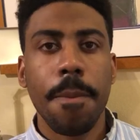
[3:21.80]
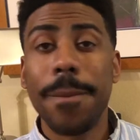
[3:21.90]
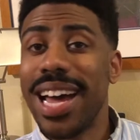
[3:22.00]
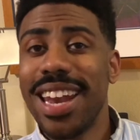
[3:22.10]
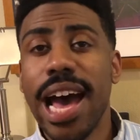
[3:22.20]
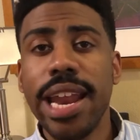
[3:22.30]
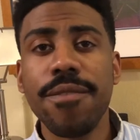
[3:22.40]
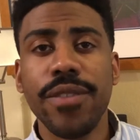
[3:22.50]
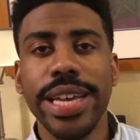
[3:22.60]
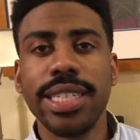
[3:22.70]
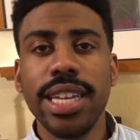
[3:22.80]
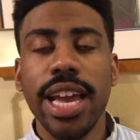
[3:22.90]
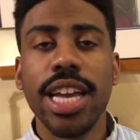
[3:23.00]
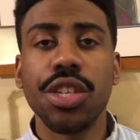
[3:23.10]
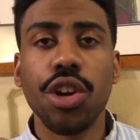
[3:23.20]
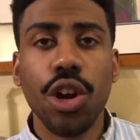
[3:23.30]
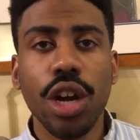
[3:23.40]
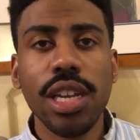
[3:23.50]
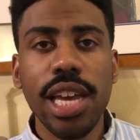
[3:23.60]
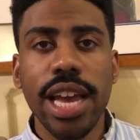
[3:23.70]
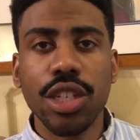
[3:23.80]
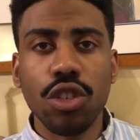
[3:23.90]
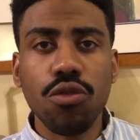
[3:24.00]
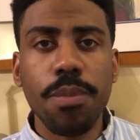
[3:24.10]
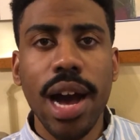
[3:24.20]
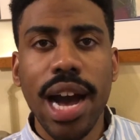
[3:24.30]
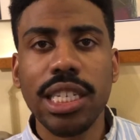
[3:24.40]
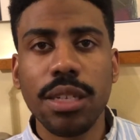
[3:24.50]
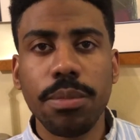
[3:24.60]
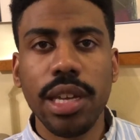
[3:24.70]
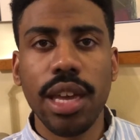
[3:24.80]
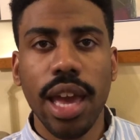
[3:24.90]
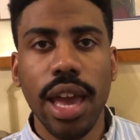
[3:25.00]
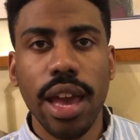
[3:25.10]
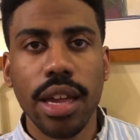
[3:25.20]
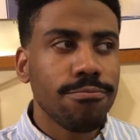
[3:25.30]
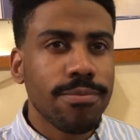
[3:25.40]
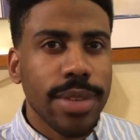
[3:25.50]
By not investing as early as you possibly can,